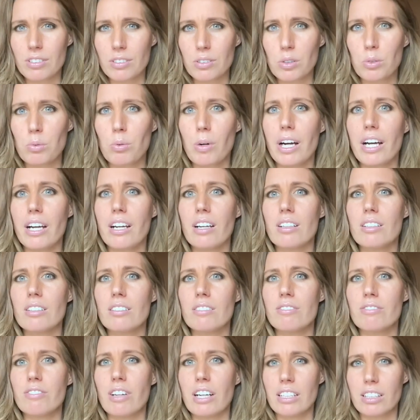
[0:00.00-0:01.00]
while,
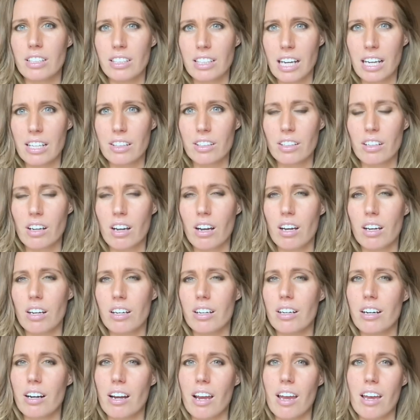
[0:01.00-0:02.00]
finally got in the
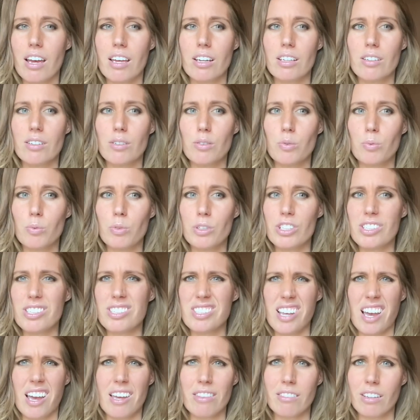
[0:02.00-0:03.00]
car, and we just
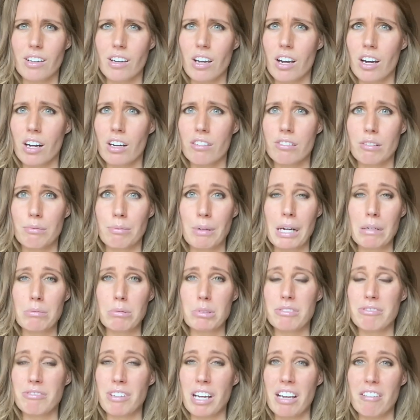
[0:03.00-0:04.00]
sat in the car for probably
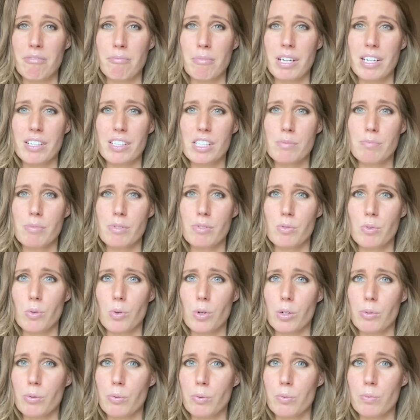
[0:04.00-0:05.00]
five minutes
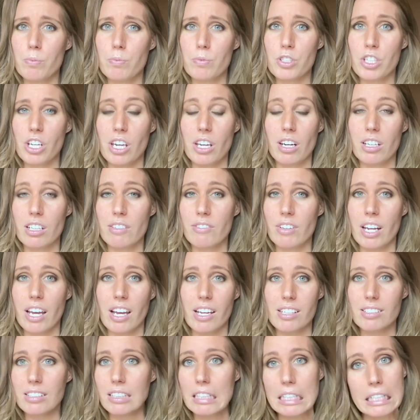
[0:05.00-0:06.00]
before Shannon even
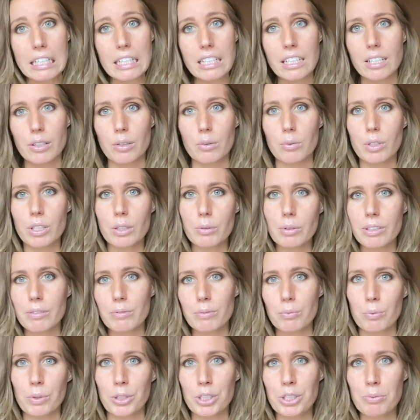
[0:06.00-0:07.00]
asked like, hey, where do,
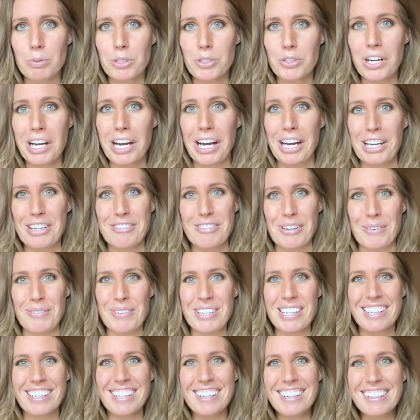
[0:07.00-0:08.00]
where should we drive? Are
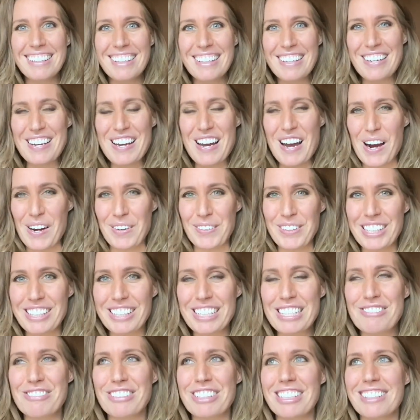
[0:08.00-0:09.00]
we, are we
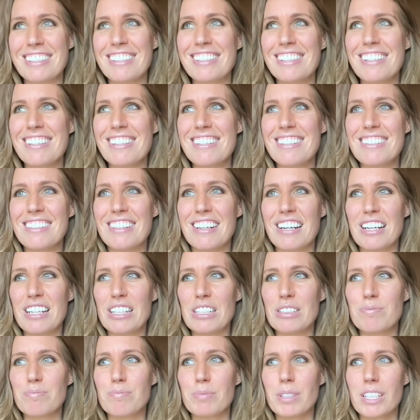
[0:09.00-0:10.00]
leaving?
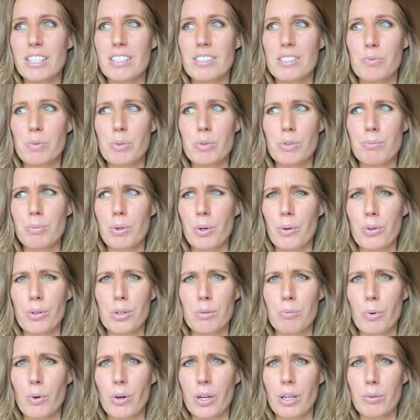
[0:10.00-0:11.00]
Um, because we were both in a
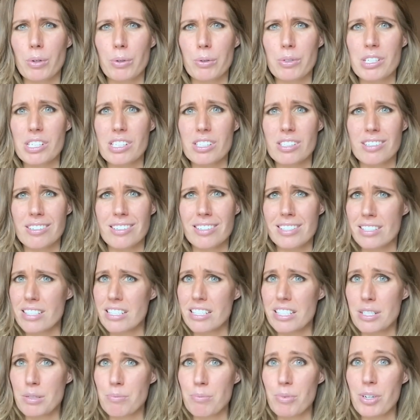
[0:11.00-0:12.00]
point where we just needed to
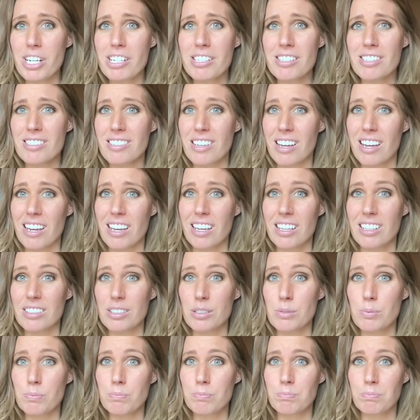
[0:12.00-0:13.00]
decompress and
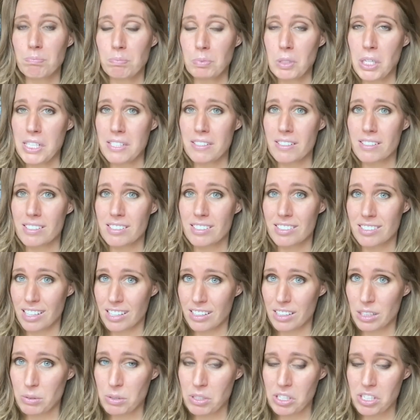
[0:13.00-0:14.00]
process
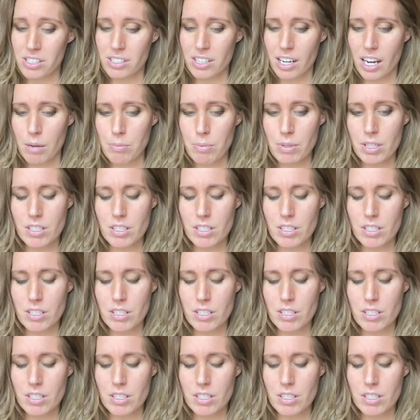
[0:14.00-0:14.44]
exactly what just happened.